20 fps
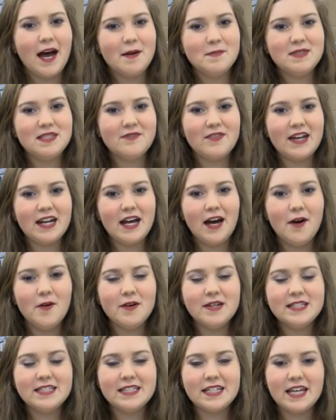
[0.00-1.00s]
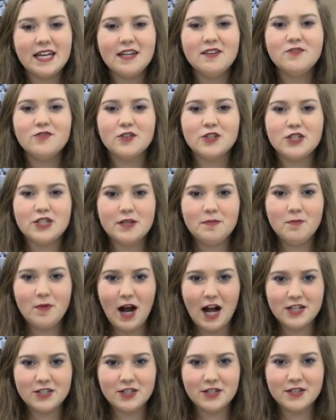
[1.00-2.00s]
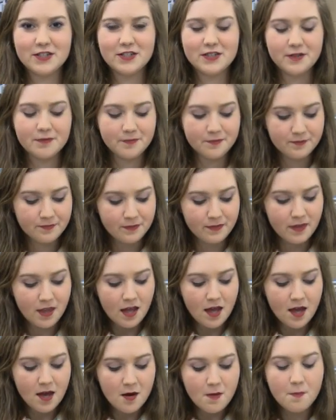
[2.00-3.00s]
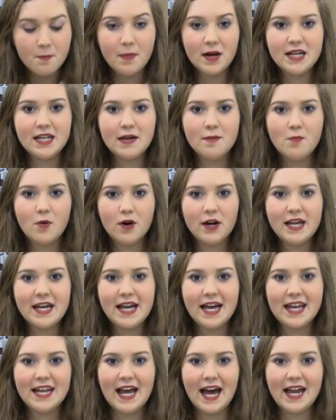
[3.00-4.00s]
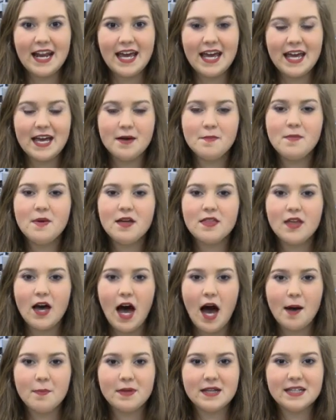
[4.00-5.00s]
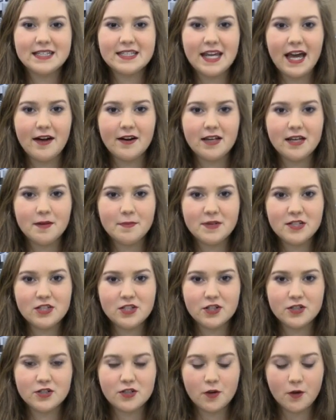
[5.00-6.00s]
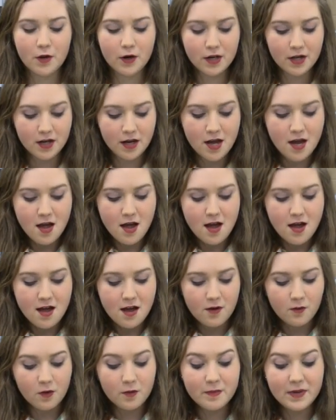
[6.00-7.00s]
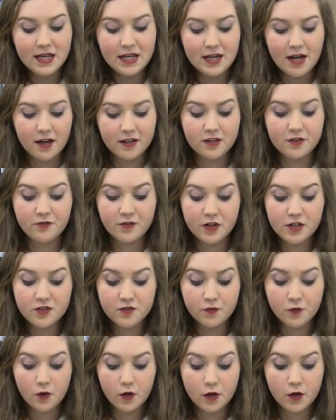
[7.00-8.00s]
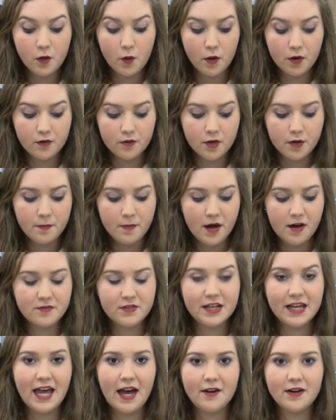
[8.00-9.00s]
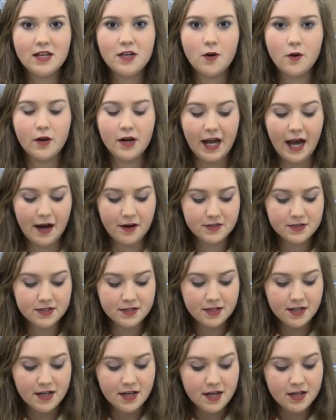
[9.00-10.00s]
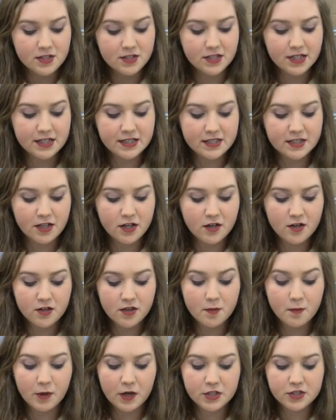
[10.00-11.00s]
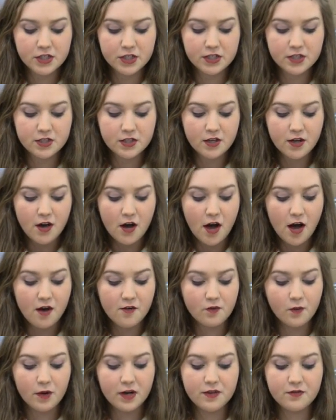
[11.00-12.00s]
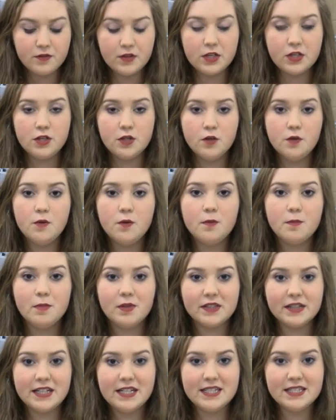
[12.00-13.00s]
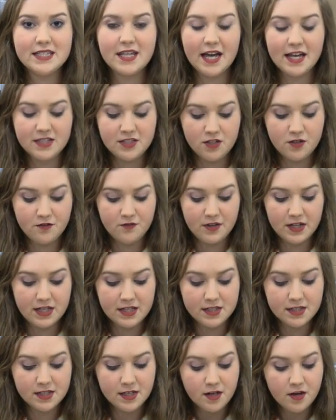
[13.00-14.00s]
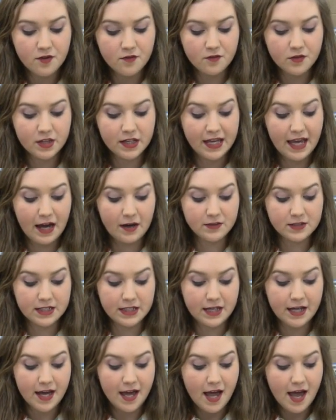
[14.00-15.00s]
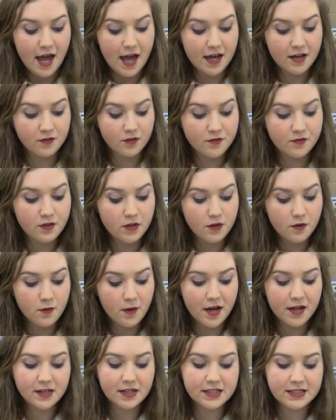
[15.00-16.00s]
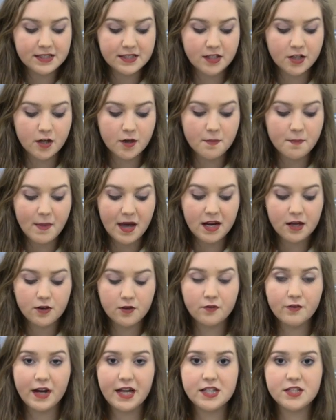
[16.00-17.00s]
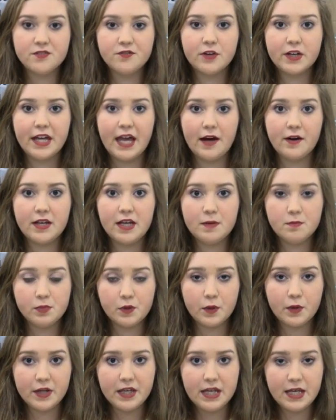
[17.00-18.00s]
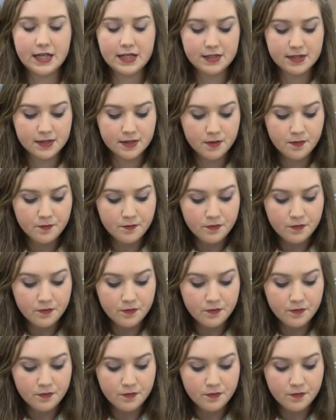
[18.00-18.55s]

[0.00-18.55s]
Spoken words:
I'm Savannah Owens, in for Jim Rogers. Monday morning at 9 a.m., the Hopkins County Commissioners Court will meet on the first floor courtroom of the county courthouse to consider the purchase of one of the new police SUVs for the county and review and consider medical rates for county employees.